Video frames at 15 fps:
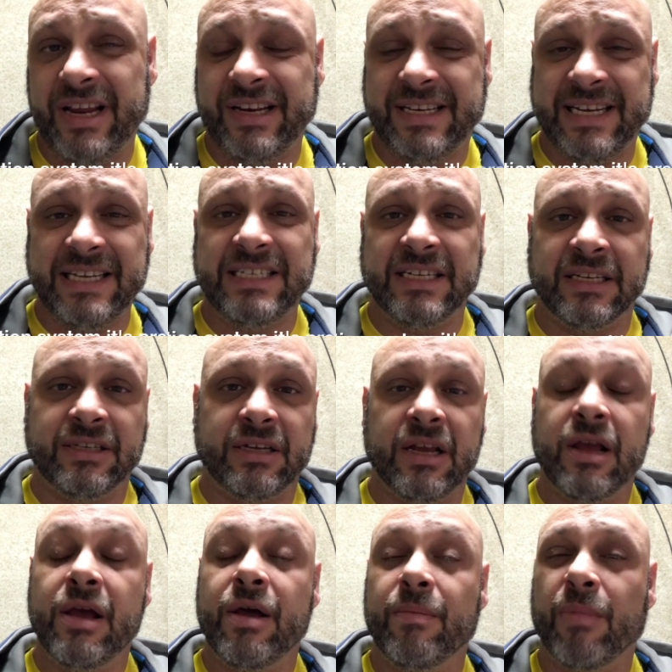decent,
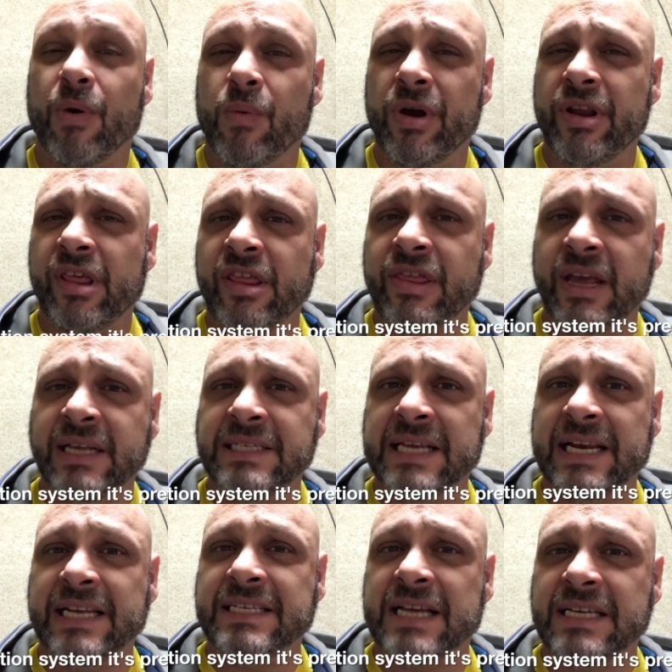but one of the things
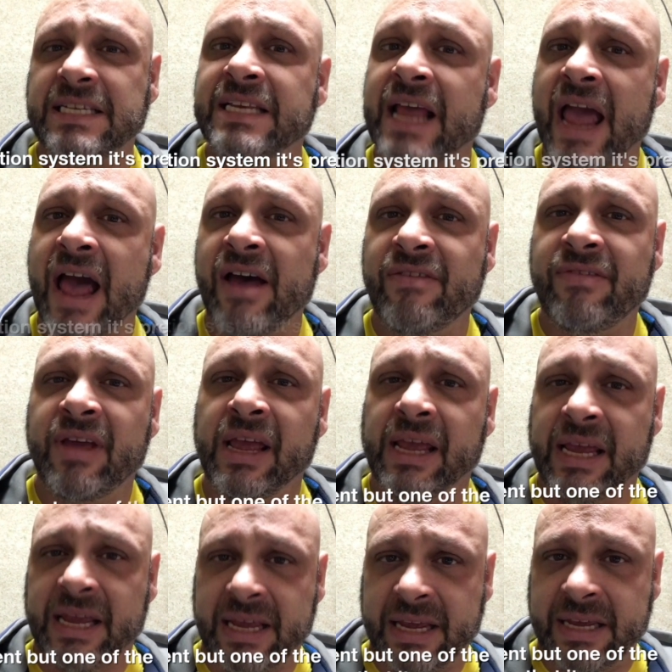that it doesn't have
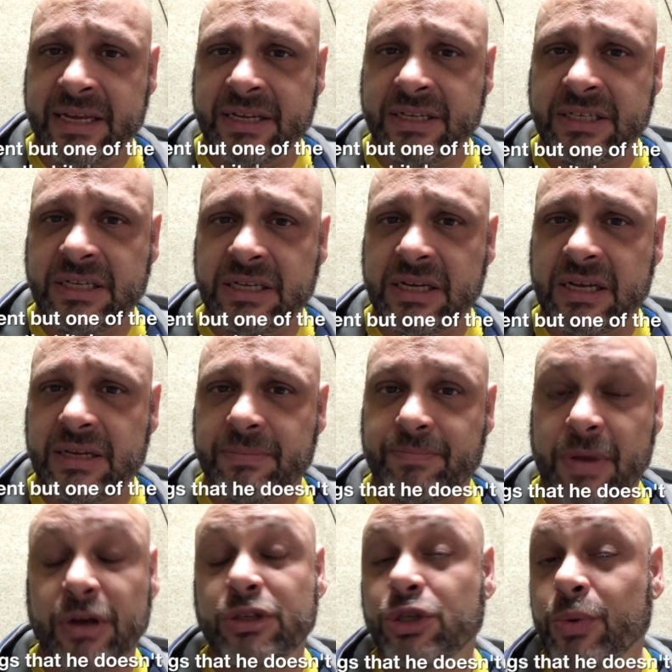is
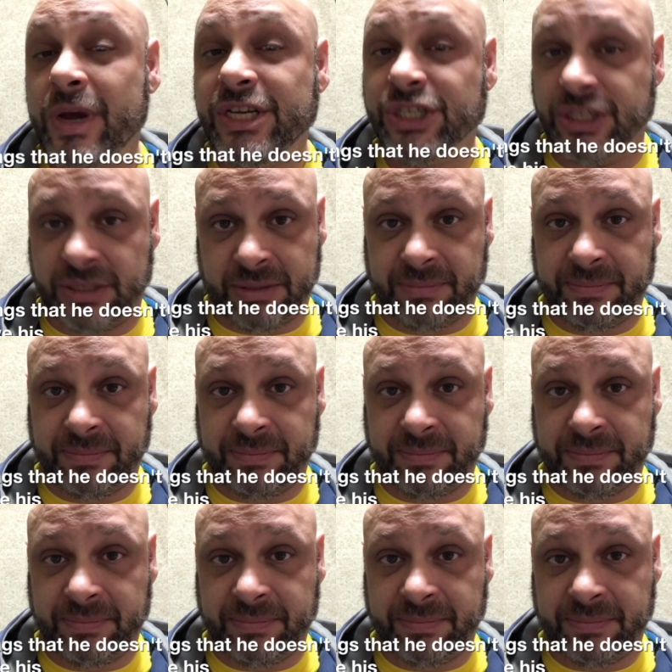punctuation.